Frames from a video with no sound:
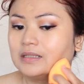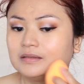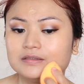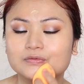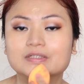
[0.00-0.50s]

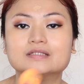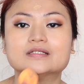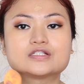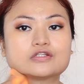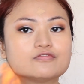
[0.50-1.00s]
A little
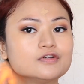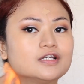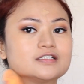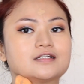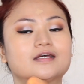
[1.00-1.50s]
redness. Don't
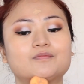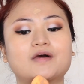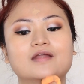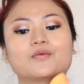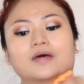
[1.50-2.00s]
forget the
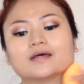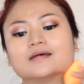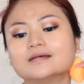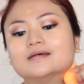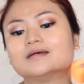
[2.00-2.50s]
neck, by the way.
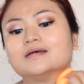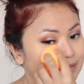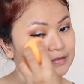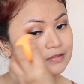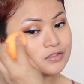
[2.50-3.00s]

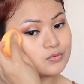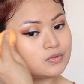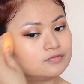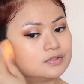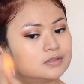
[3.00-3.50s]
This
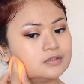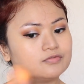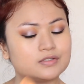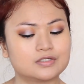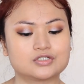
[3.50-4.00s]
is one of the
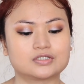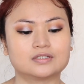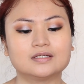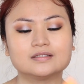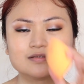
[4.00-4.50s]
good
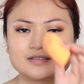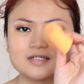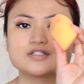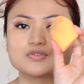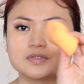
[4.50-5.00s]
foundation, and
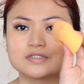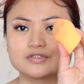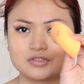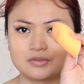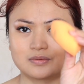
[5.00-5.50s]
this
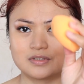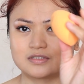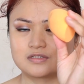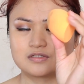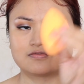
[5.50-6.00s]
one too,
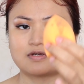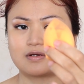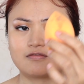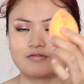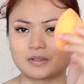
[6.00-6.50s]
it's
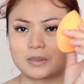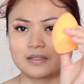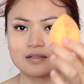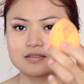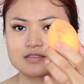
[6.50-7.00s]
very,
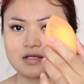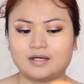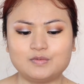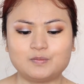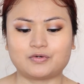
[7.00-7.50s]
very nice.
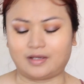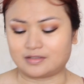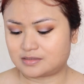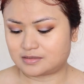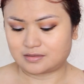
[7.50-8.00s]
I'm
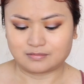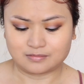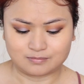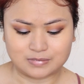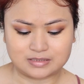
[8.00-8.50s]
impressed,
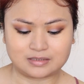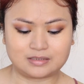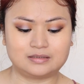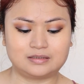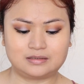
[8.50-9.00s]

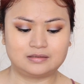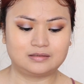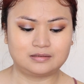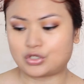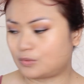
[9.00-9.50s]
basically.
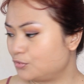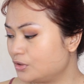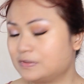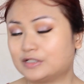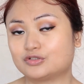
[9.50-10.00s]
You know,
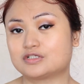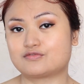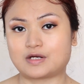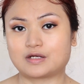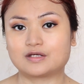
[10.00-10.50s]
Beauty Blender is
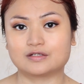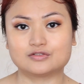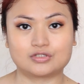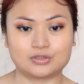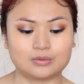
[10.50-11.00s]
very good
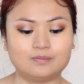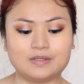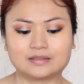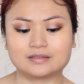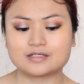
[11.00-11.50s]
too,
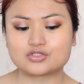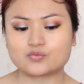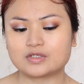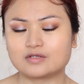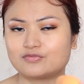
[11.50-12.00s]
but this
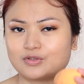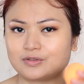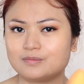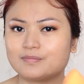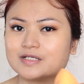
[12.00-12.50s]
one, if you're
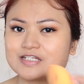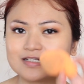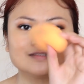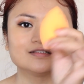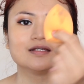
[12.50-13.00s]
on a
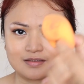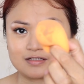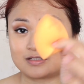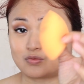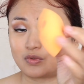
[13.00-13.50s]
budget,
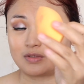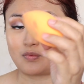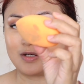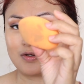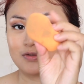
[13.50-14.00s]
this is one
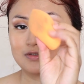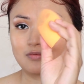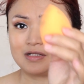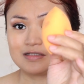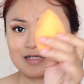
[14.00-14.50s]
way to go, the
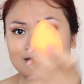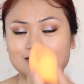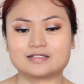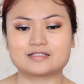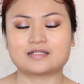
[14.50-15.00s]
Real
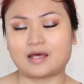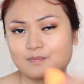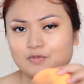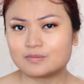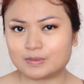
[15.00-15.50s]
Techniques.
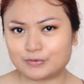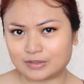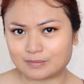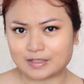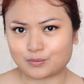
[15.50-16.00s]
I'm gonna be
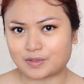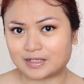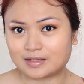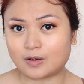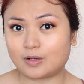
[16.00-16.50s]
putting, by the
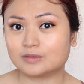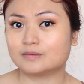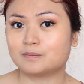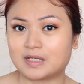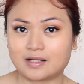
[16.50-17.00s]
way, all the
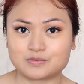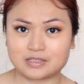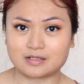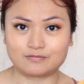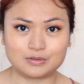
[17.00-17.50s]
makeups
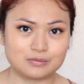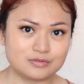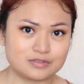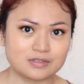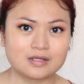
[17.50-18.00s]
that I've
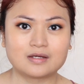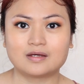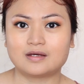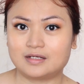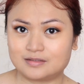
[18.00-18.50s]
used
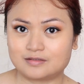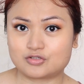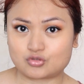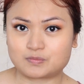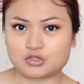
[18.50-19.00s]
in the
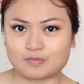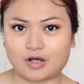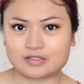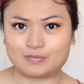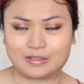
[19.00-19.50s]
description
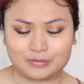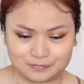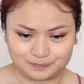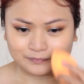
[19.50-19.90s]
box below.